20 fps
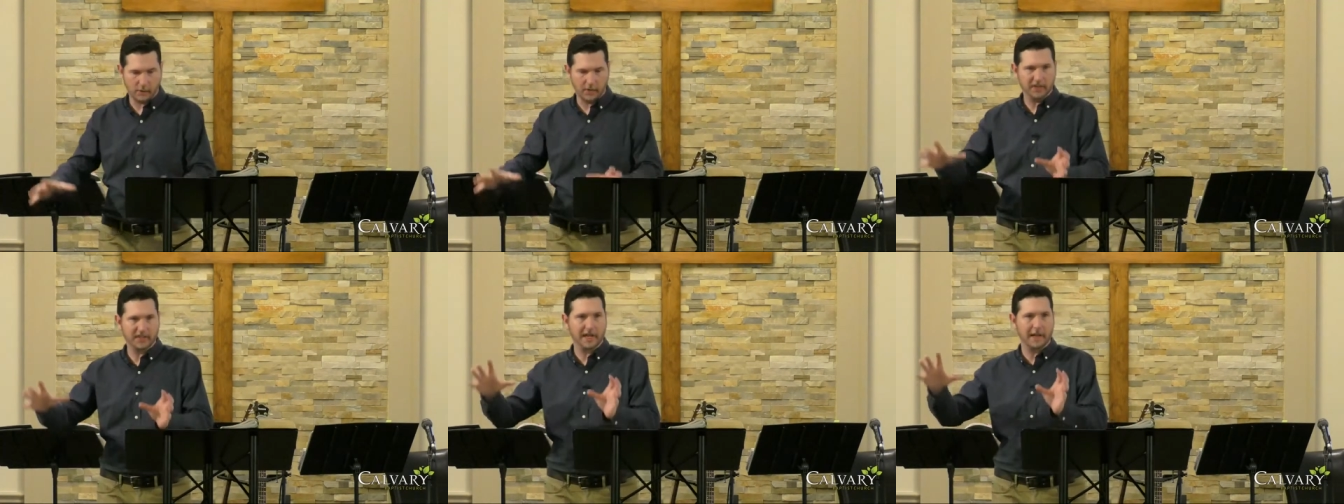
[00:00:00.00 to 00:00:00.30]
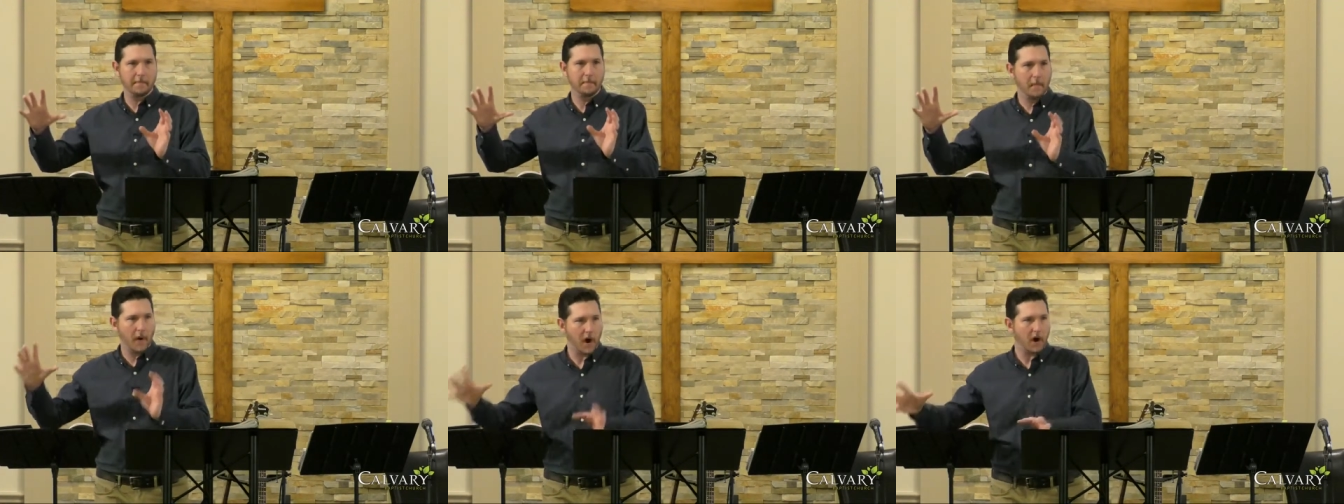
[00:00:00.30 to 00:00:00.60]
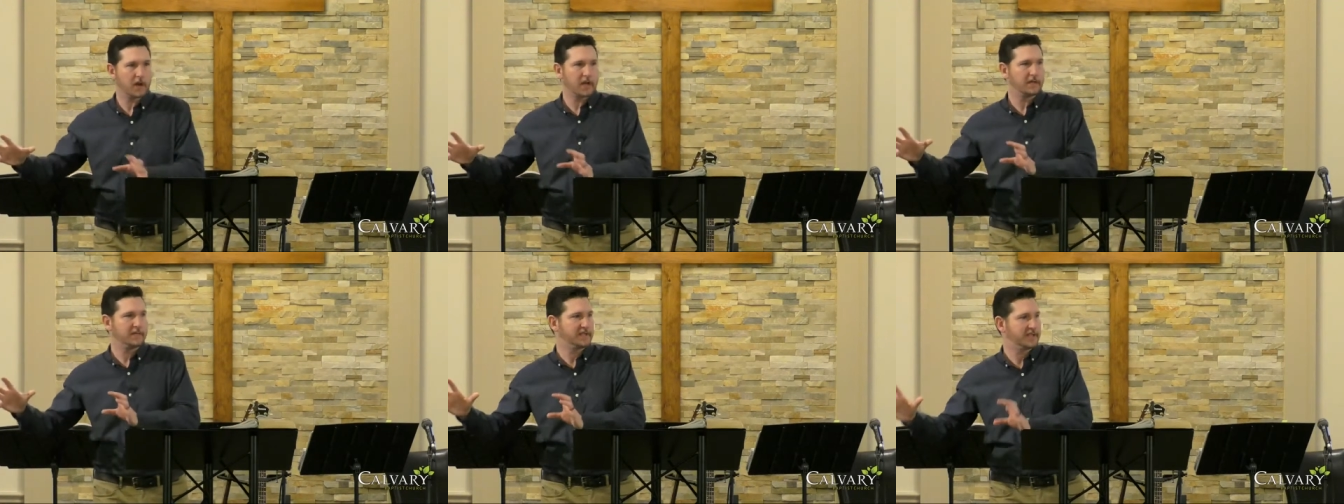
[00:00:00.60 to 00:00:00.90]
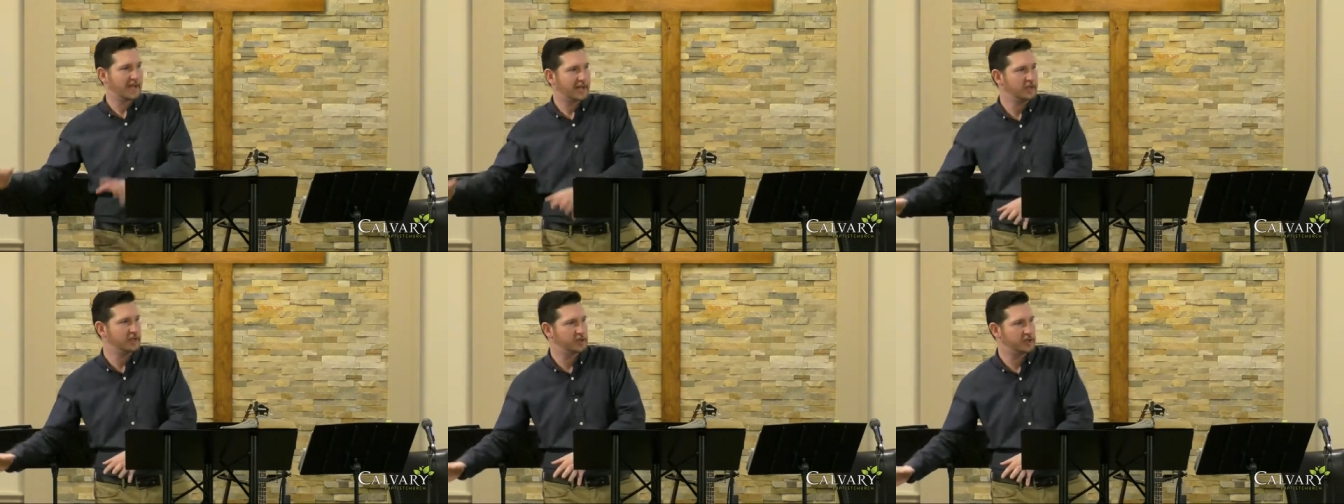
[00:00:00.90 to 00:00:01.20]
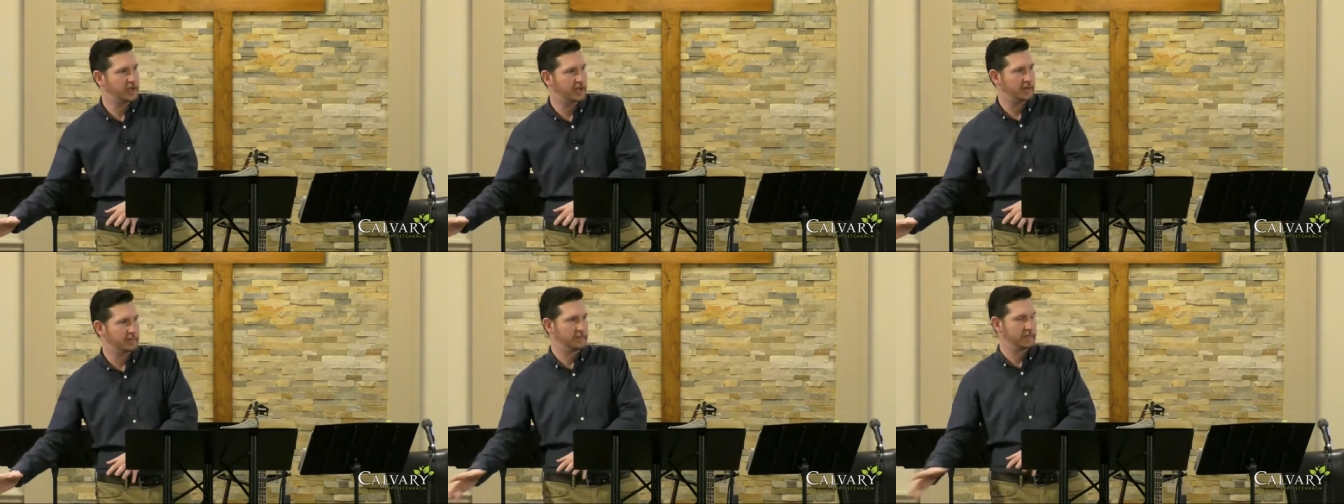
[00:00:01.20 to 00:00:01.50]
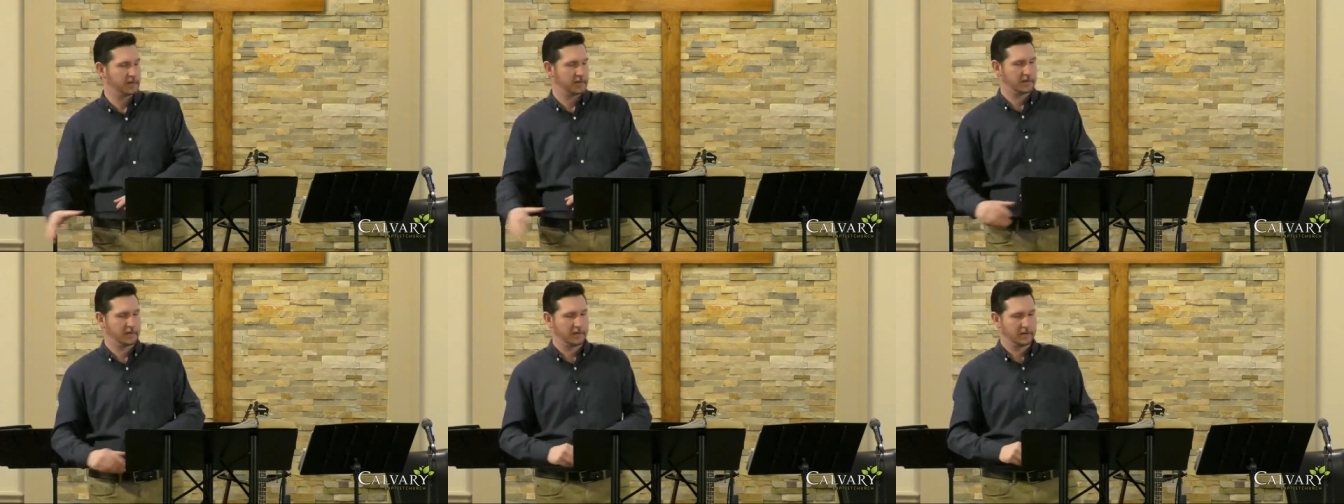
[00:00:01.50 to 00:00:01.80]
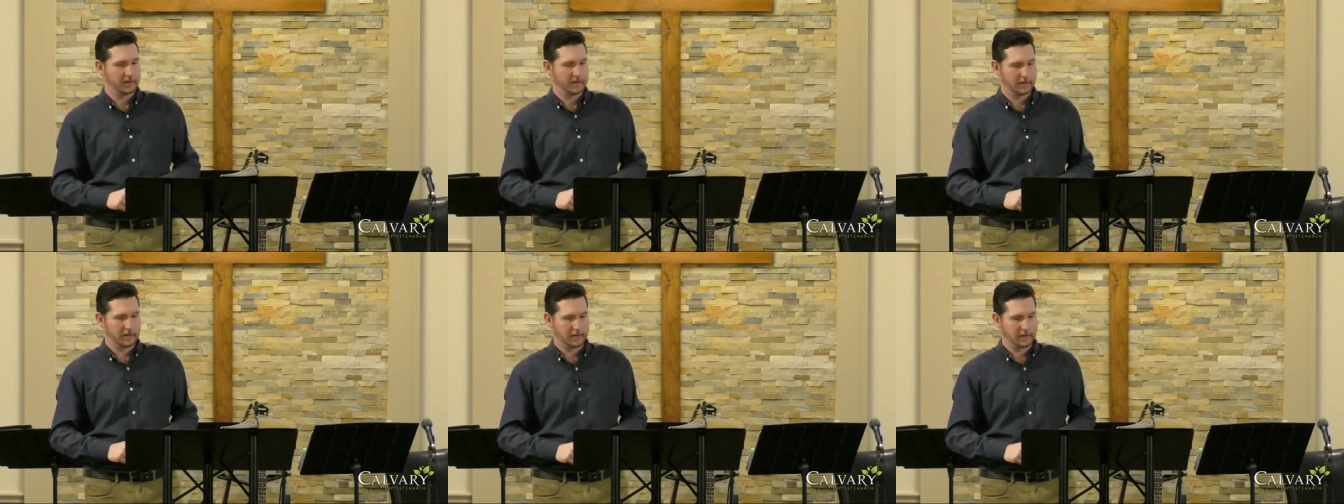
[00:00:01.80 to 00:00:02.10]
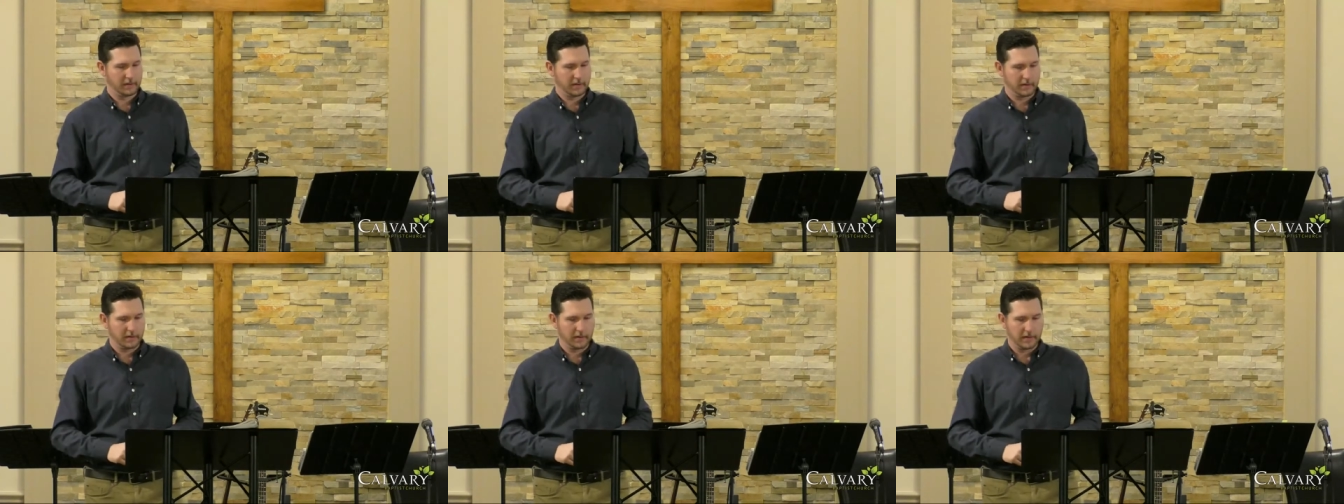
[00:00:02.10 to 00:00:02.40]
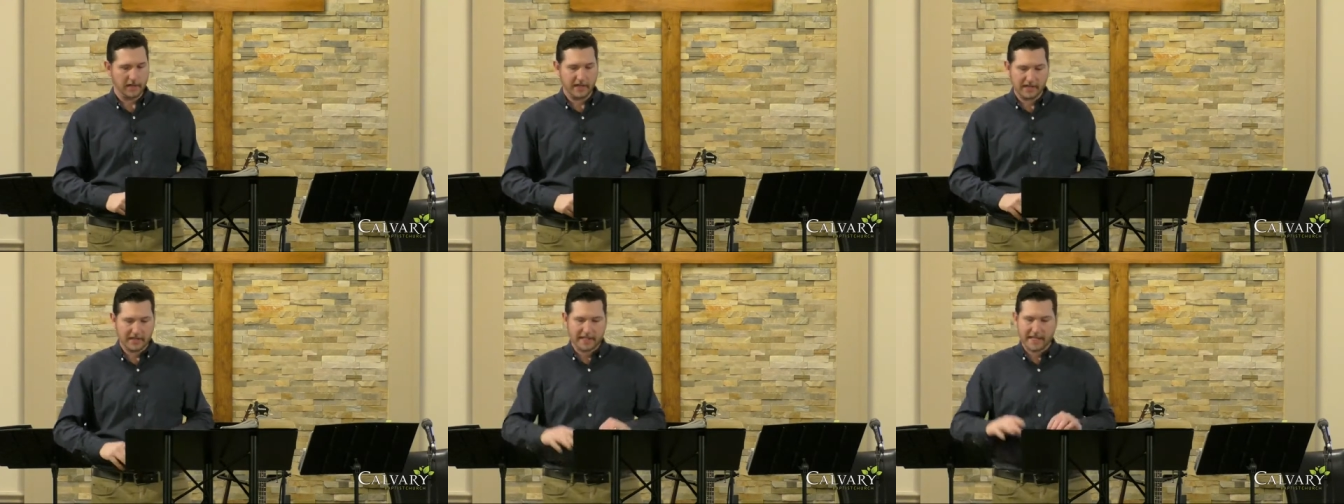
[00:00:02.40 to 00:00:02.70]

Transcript: and it's a mark of sonship. He's